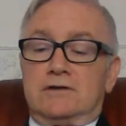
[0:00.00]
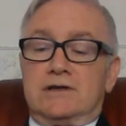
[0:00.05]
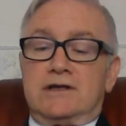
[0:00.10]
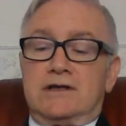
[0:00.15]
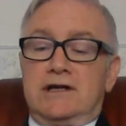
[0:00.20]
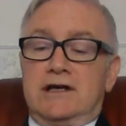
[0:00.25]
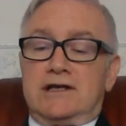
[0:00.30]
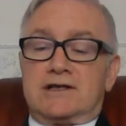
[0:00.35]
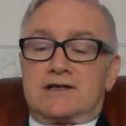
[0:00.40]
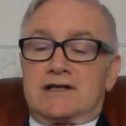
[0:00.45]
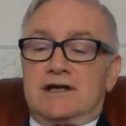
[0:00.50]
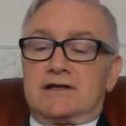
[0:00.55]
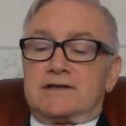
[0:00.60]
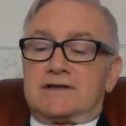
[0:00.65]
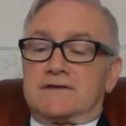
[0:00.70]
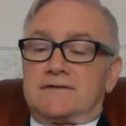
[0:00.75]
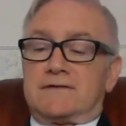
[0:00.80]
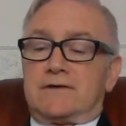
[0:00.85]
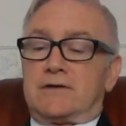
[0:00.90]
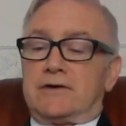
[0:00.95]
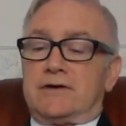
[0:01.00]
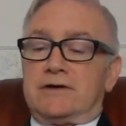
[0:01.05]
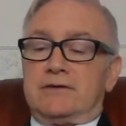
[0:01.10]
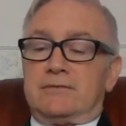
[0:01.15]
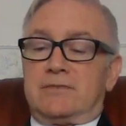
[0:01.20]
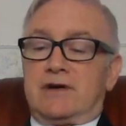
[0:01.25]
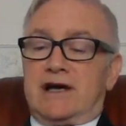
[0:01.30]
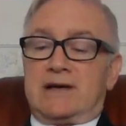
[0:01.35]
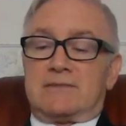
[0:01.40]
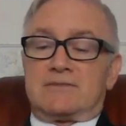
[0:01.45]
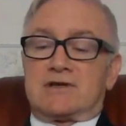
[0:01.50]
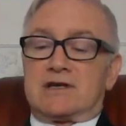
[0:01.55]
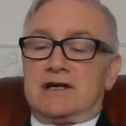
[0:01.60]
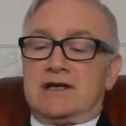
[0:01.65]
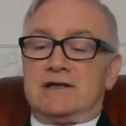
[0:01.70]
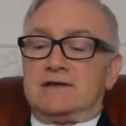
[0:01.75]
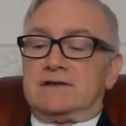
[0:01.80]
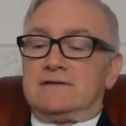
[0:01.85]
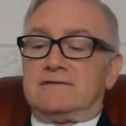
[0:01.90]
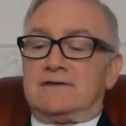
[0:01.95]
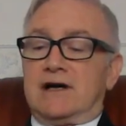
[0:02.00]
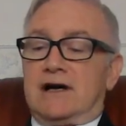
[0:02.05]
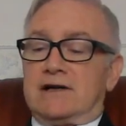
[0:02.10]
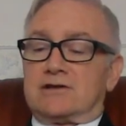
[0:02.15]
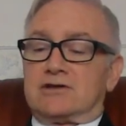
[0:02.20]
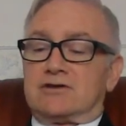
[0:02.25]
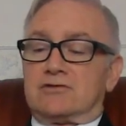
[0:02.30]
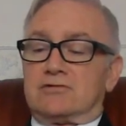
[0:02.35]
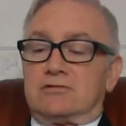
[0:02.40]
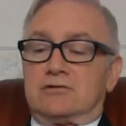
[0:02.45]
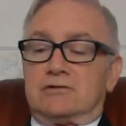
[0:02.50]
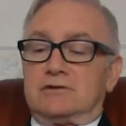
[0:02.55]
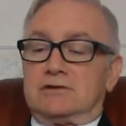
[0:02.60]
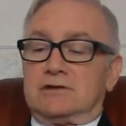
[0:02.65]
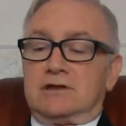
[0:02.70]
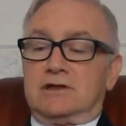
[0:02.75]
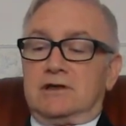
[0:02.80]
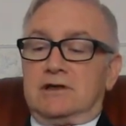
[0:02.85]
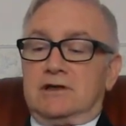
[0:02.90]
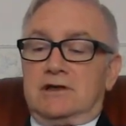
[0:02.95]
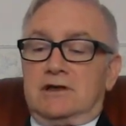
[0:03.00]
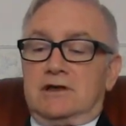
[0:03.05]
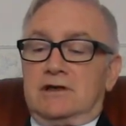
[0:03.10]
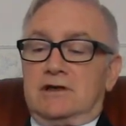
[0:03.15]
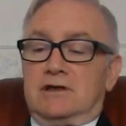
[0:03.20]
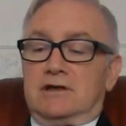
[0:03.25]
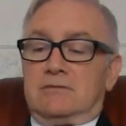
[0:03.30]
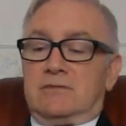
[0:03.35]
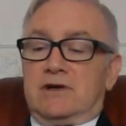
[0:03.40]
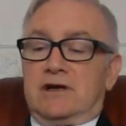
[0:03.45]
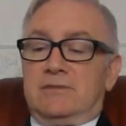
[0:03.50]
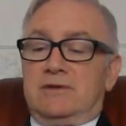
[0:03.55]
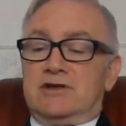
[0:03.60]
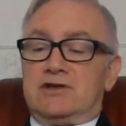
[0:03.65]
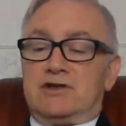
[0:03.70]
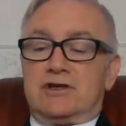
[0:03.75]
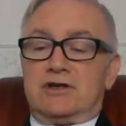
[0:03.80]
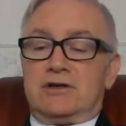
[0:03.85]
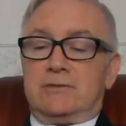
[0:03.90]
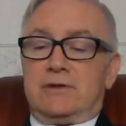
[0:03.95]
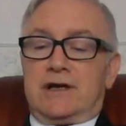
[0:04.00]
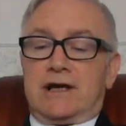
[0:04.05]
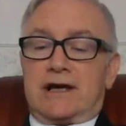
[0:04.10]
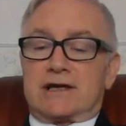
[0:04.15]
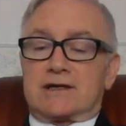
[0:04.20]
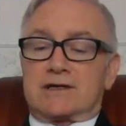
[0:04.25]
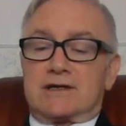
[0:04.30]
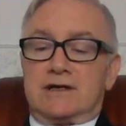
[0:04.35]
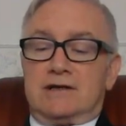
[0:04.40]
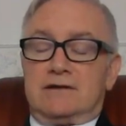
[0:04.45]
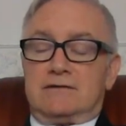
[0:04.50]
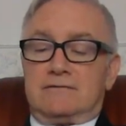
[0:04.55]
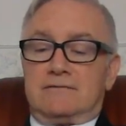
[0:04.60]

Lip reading: It sounds foreign, perhaps into Dutch or maybe a German accent.